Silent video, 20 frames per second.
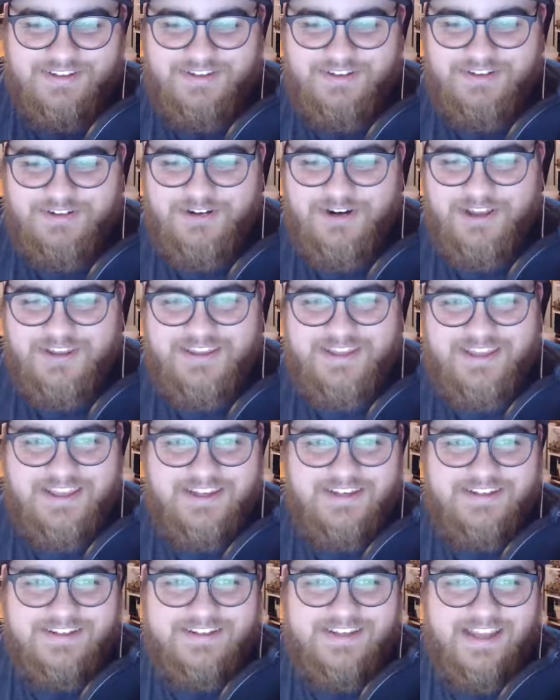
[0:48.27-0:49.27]
You're on
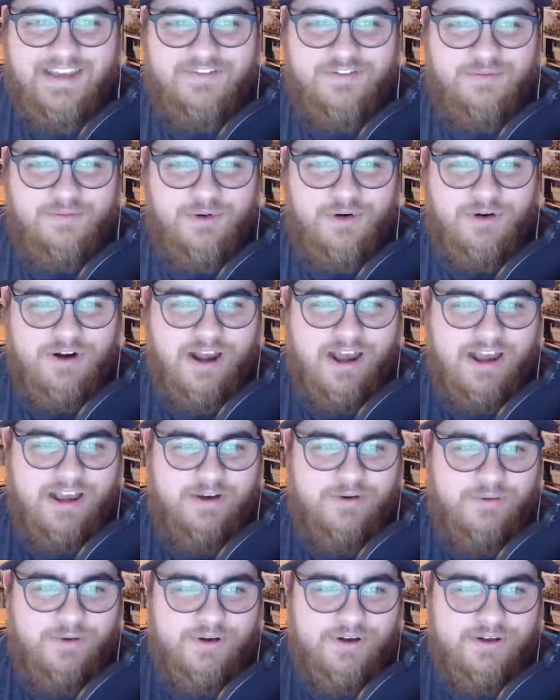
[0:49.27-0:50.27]
that Davenport,
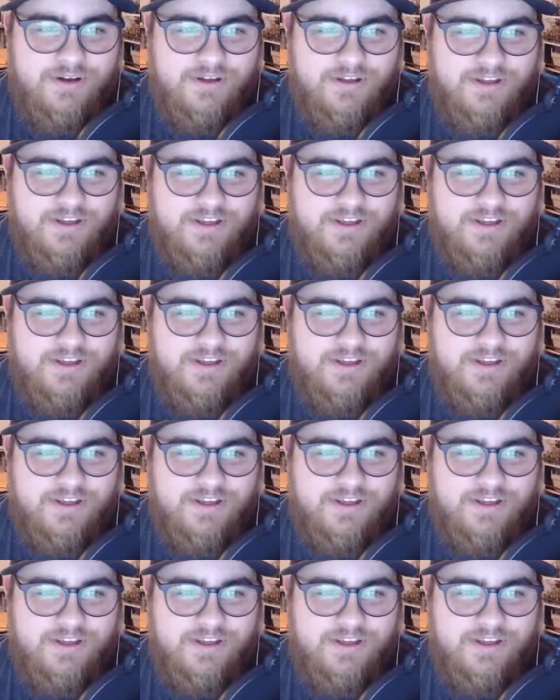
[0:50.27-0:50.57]
Iowa